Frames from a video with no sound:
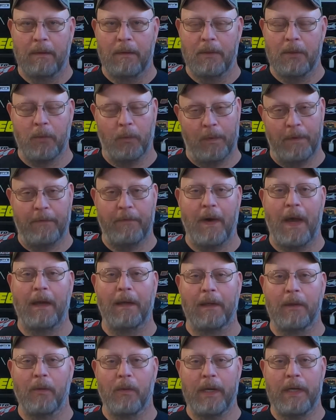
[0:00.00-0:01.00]
So we
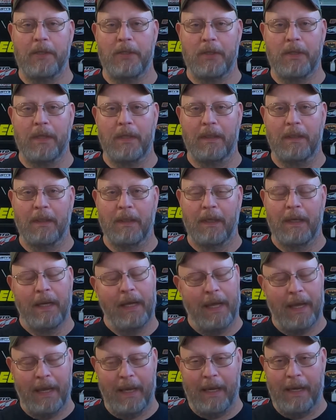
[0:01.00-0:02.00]
finally reached it
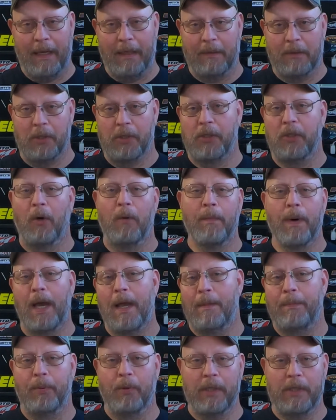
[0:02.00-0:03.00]
and to show
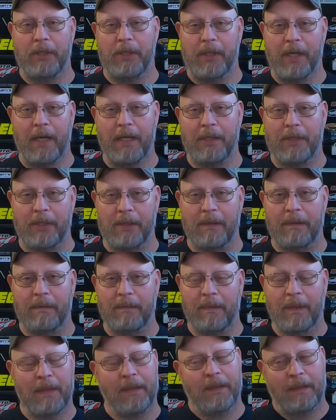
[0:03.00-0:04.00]
my appreciation,
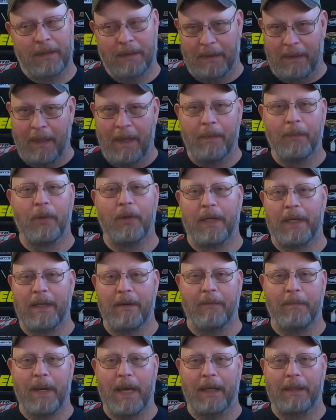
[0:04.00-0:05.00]
I'm going to
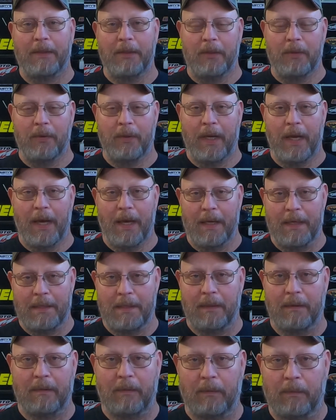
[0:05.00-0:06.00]
give back to you
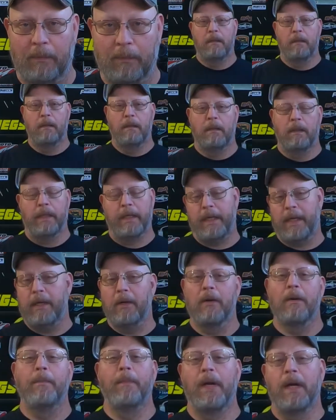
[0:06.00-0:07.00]
guys.
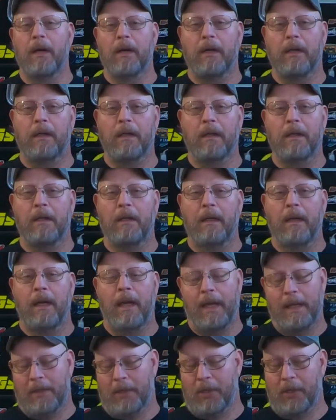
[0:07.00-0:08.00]
Gear America
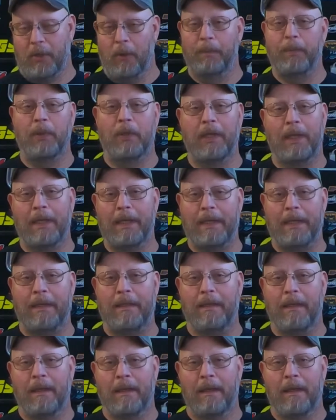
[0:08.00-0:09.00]
and Super
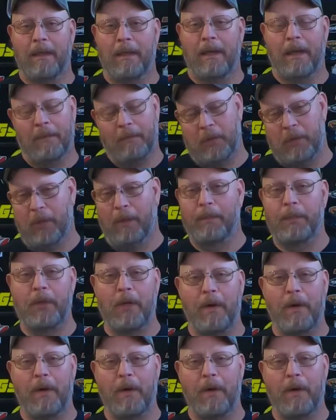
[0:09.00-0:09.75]
Clean have jumped